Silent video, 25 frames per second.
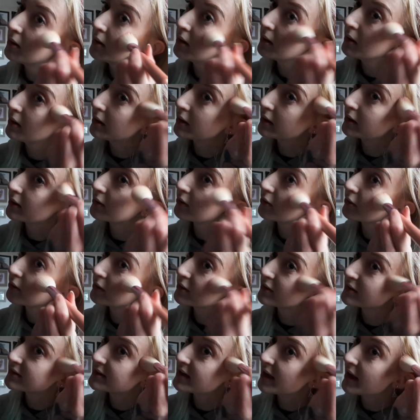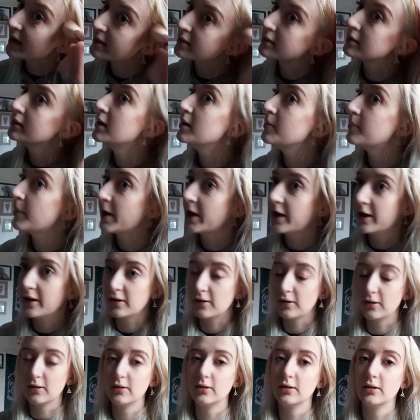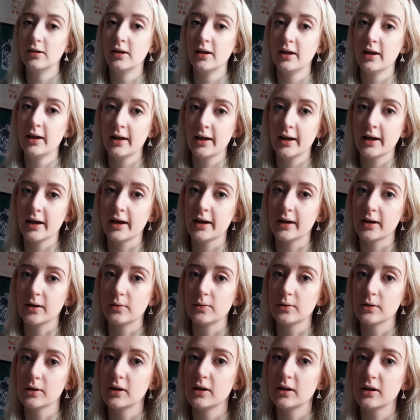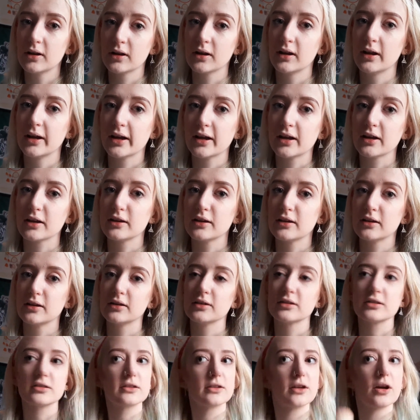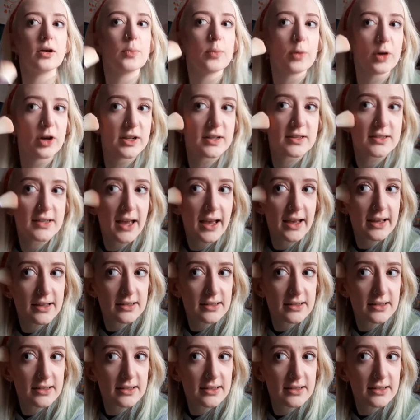like deathly pale and I want to look like a snow princess.